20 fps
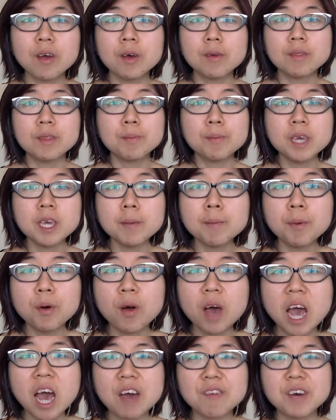the
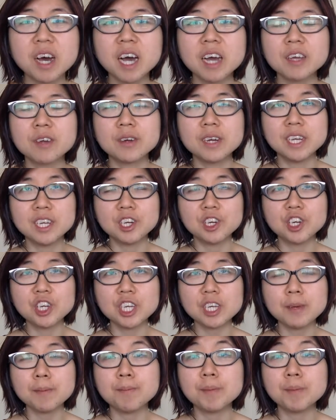people have higher energy,